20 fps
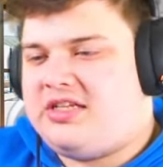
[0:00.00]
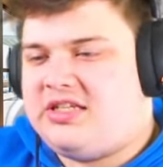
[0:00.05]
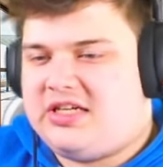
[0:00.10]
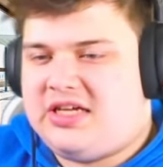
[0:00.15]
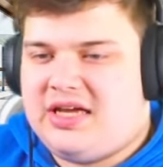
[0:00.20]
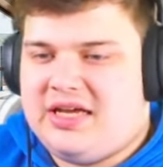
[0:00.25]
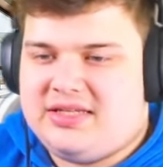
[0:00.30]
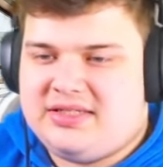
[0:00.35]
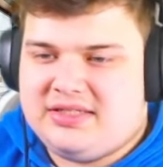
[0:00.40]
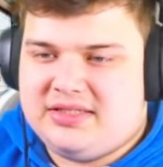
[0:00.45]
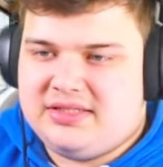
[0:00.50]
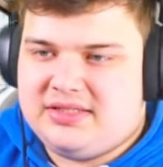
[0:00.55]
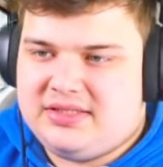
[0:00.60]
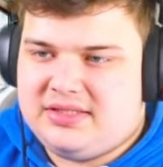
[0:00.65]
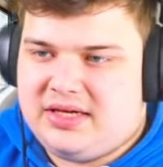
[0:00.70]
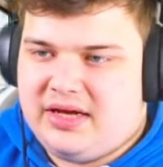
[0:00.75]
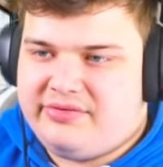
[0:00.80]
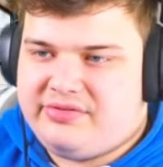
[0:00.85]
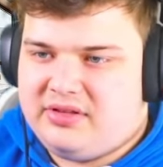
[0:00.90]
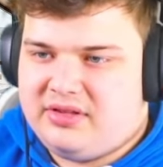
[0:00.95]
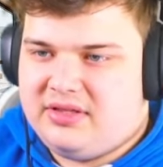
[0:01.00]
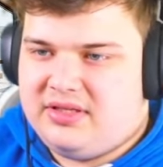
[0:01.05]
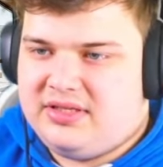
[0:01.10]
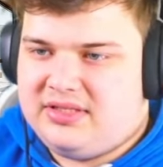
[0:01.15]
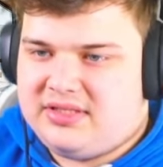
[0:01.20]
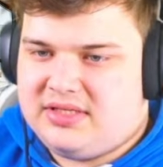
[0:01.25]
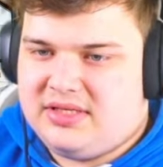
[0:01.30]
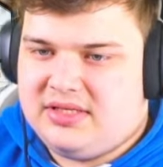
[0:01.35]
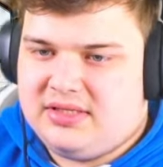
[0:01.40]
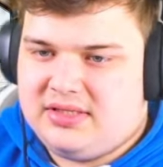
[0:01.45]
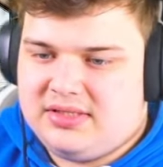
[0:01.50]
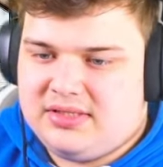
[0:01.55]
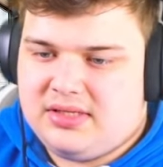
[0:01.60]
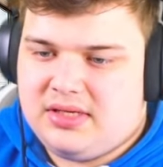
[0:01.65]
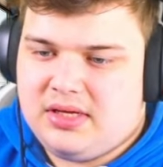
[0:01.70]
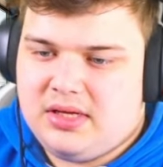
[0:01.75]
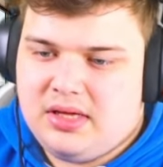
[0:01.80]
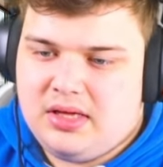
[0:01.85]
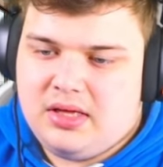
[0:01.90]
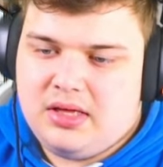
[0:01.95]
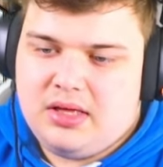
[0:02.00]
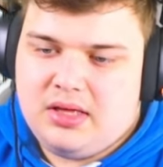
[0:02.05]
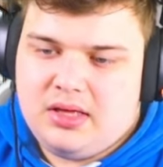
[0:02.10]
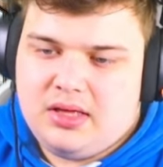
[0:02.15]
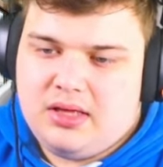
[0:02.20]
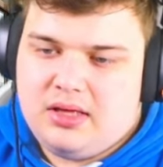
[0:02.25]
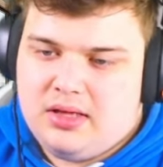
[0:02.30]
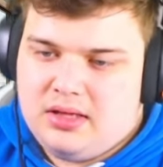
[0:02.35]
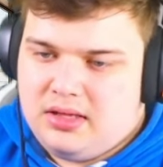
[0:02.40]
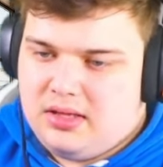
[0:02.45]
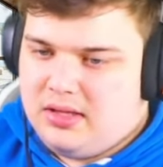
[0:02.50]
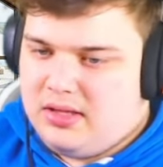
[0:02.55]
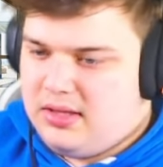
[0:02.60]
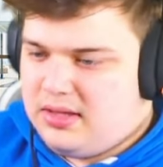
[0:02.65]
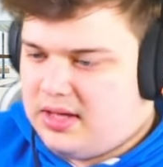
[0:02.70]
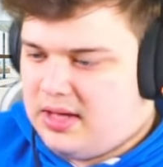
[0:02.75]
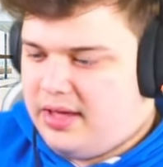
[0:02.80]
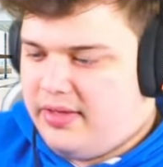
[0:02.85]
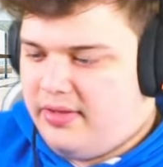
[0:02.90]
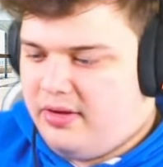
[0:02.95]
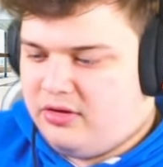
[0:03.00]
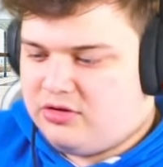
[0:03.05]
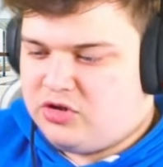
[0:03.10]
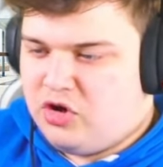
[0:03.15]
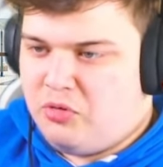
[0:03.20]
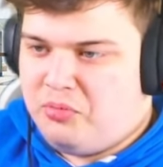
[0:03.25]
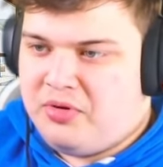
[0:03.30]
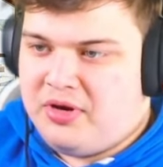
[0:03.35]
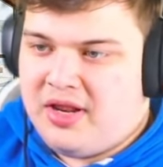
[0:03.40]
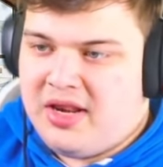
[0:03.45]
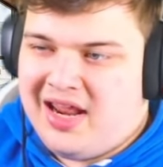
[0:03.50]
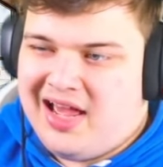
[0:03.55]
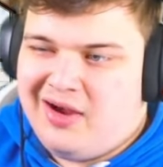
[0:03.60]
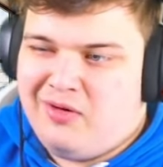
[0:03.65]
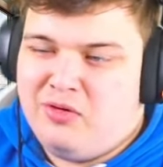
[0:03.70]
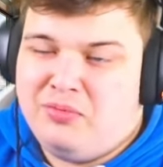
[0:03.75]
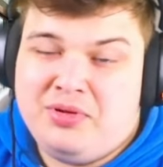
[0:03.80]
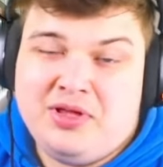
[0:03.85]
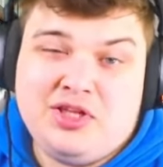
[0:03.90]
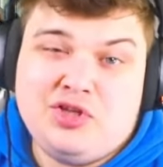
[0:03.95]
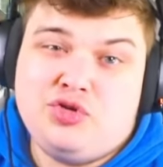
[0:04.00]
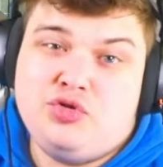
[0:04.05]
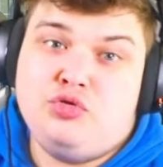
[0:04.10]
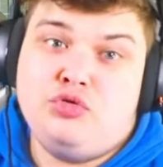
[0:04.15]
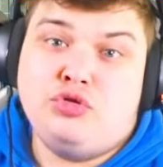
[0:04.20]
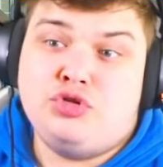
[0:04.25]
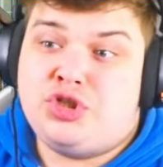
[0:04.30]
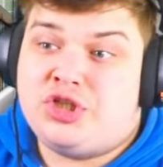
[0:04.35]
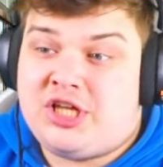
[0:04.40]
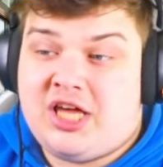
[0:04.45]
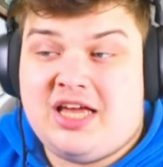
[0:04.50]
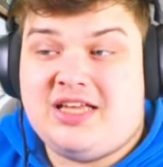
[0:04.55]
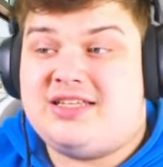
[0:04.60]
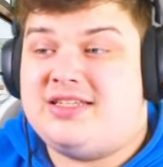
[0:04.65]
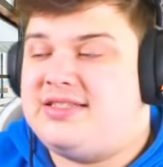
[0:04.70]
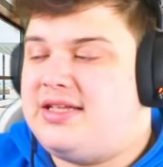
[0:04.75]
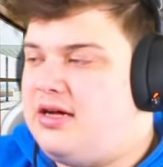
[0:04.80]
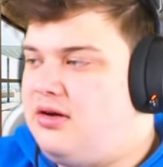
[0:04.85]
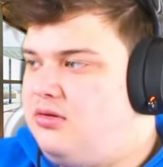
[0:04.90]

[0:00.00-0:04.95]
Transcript: cases after these keys. Get those open, and that will be 200 cases now.